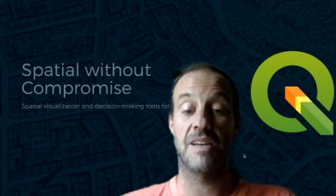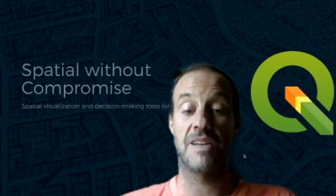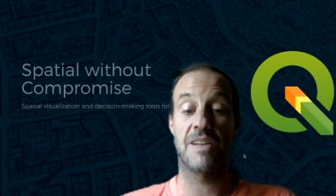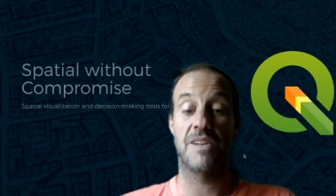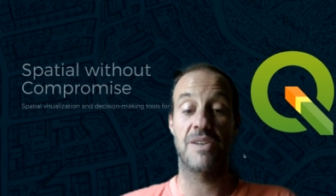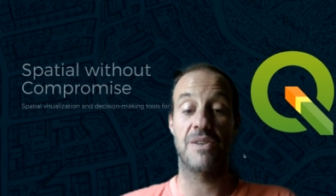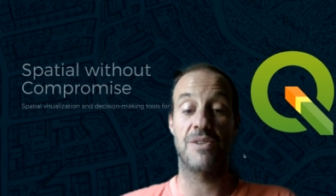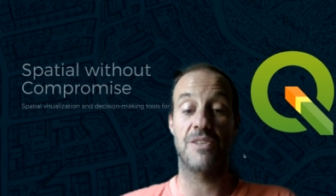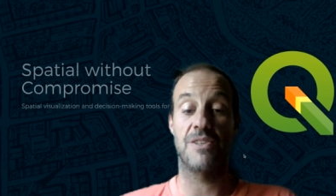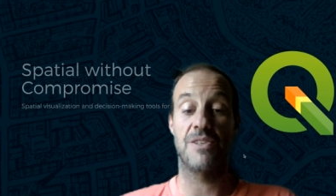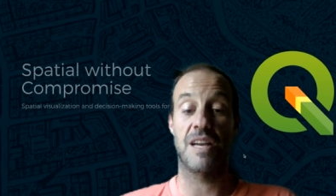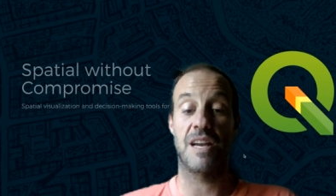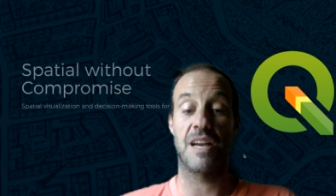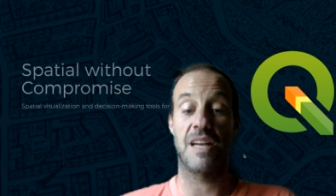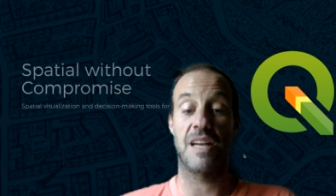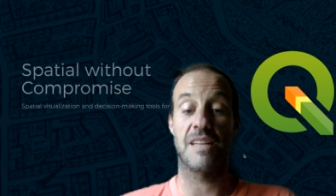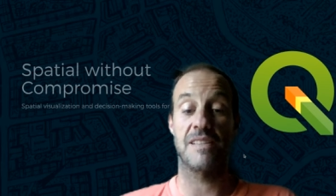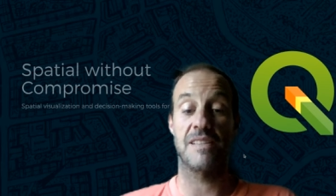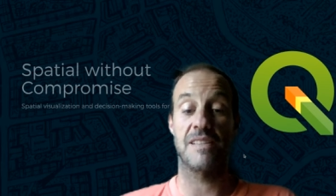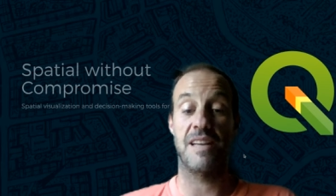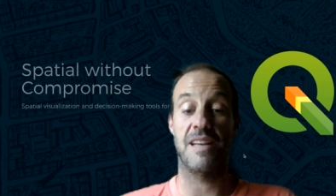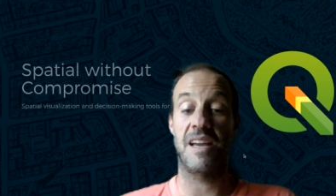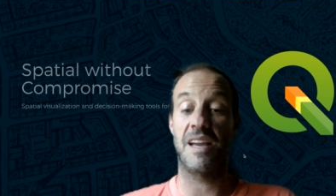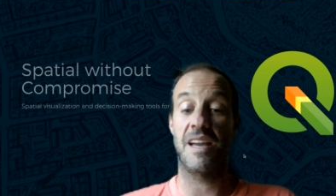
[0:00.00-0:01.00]

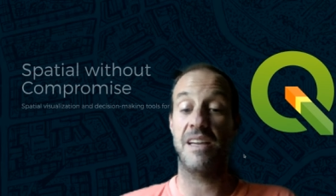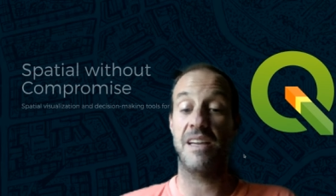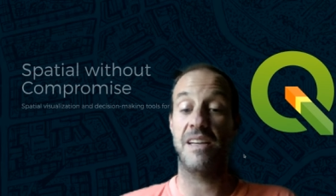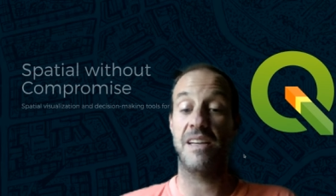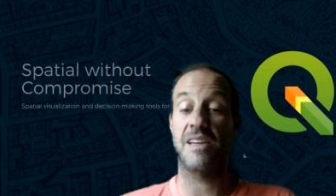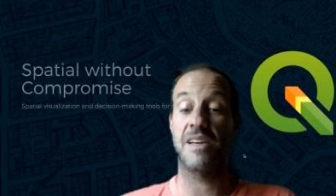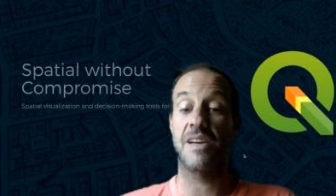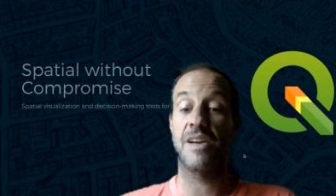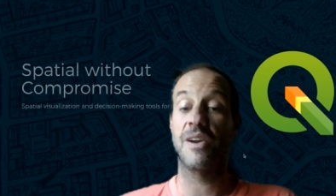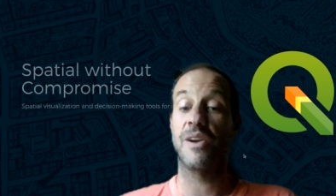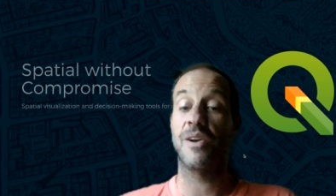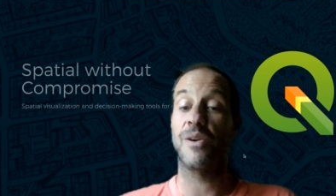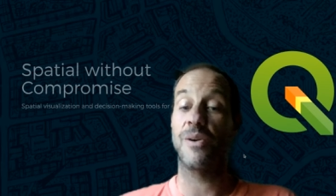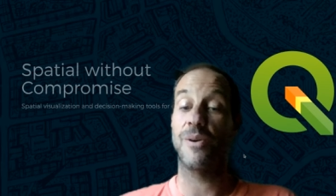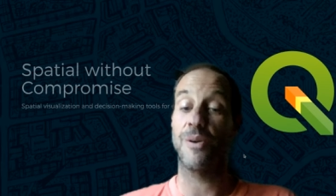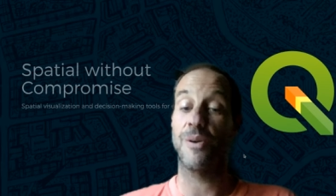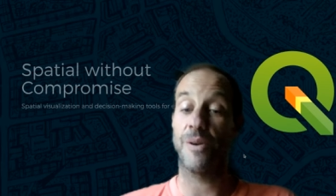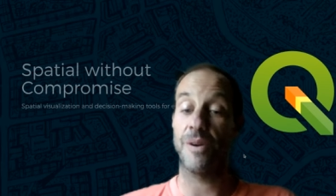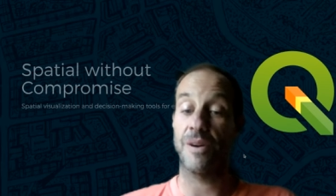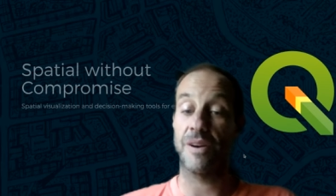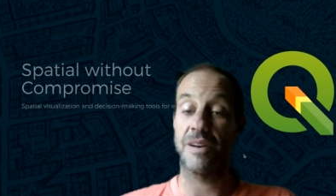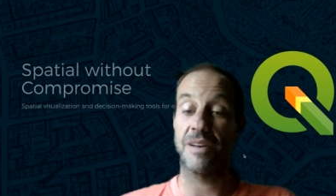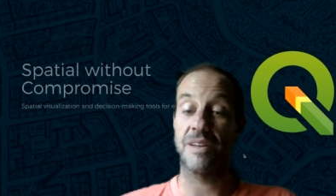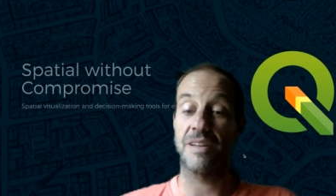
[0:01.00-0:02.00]
QGIS Day
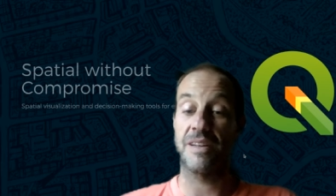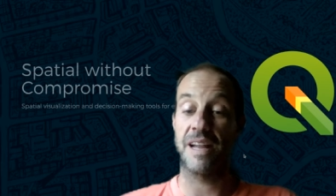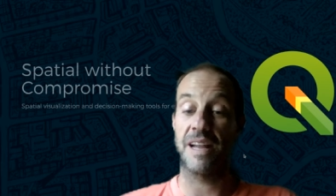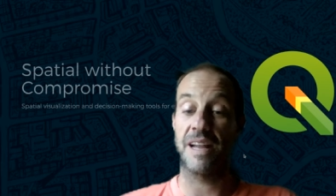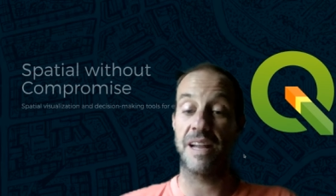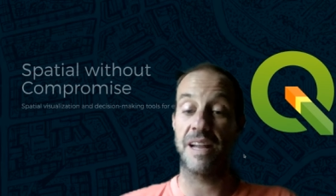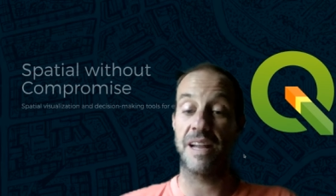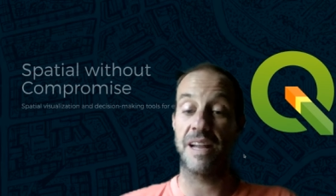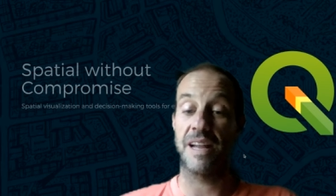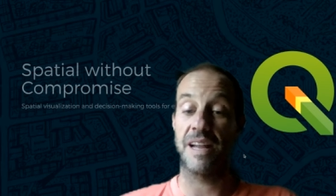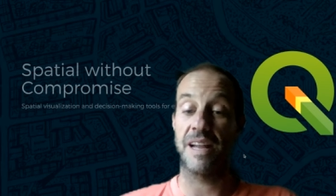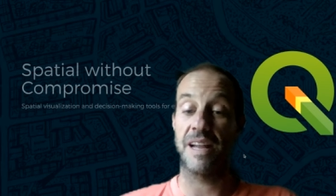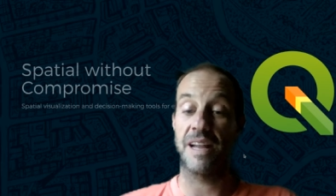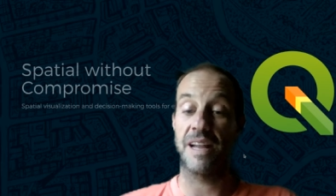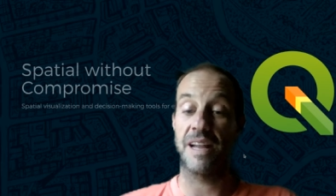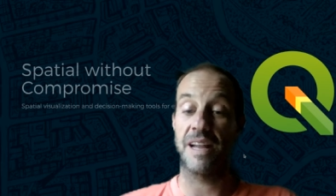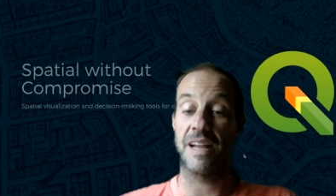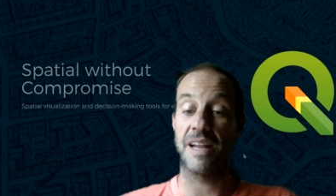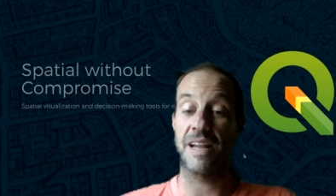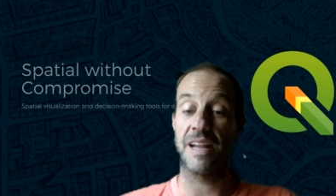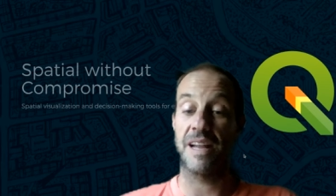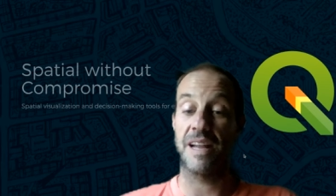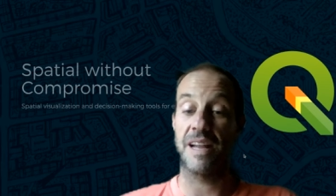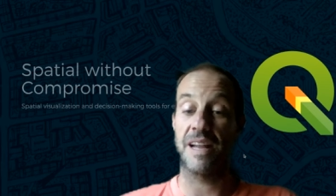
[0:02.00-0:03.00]
or next
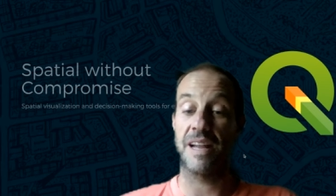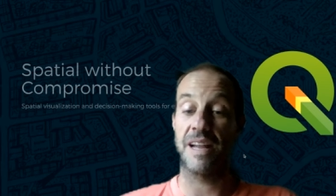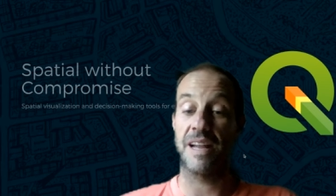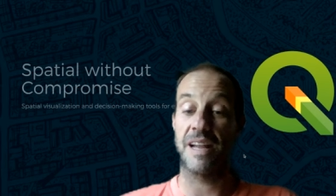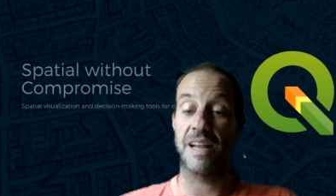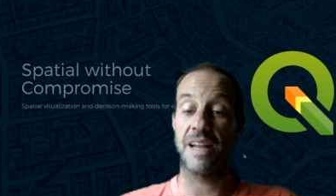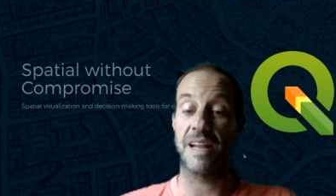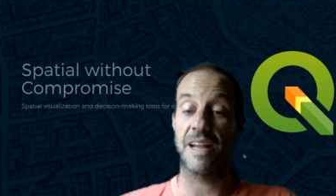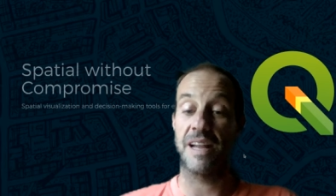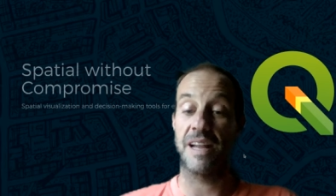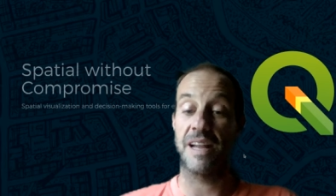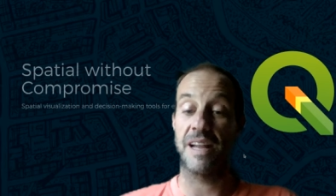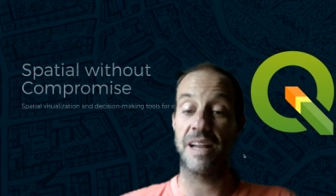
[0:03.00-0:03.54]
spring in Sweden.